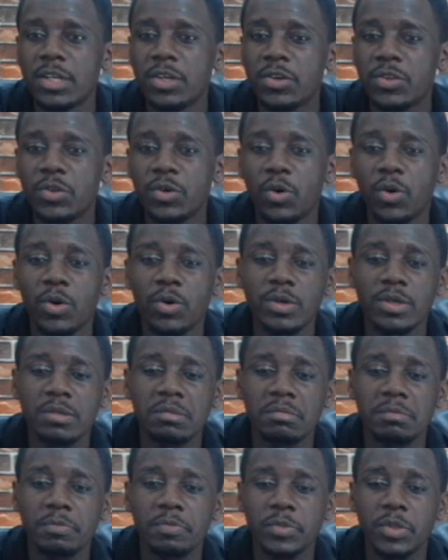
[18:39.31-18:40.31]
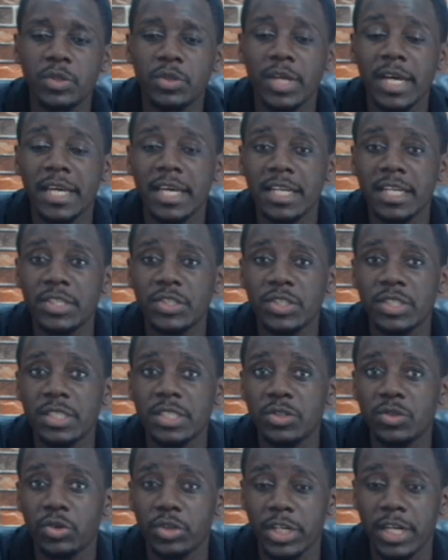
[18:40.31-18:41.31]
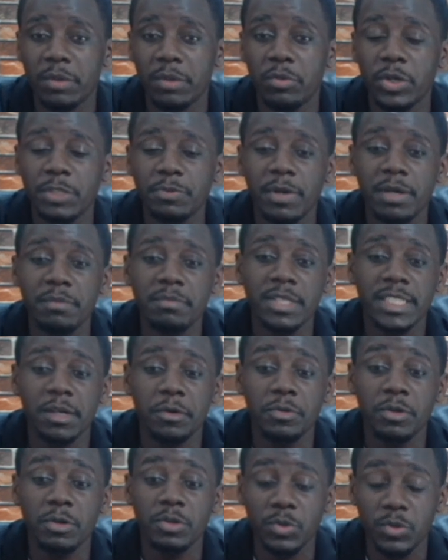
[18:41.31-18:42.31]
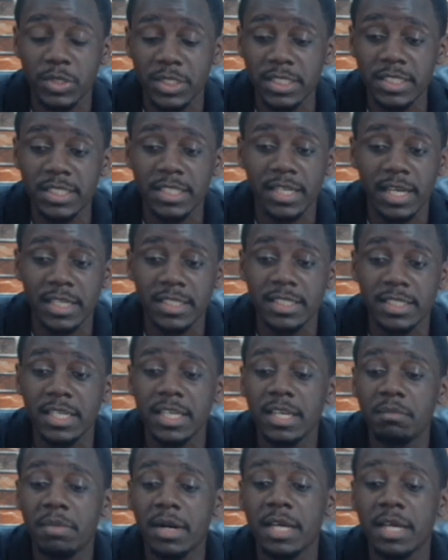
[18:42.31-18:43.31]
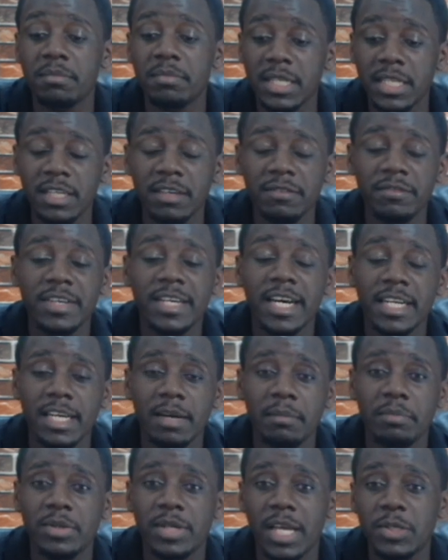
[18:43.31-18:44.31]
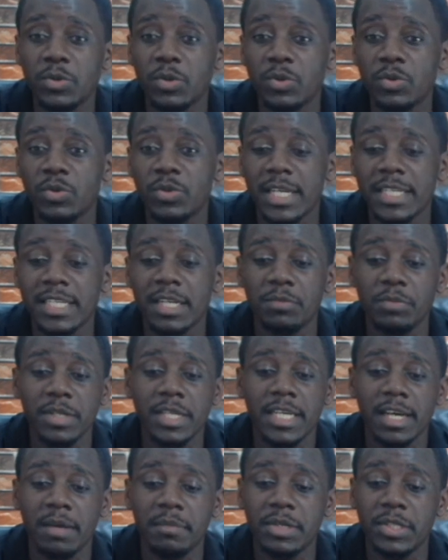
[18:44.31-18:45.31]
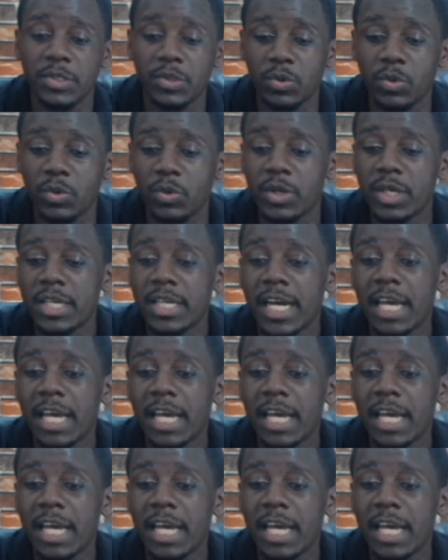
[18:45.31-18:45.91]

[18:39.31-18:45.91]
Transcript: Though against Tottenham Hotspur, missed out on 2 sitters, but I believe he can capitalize onto that and really coming through.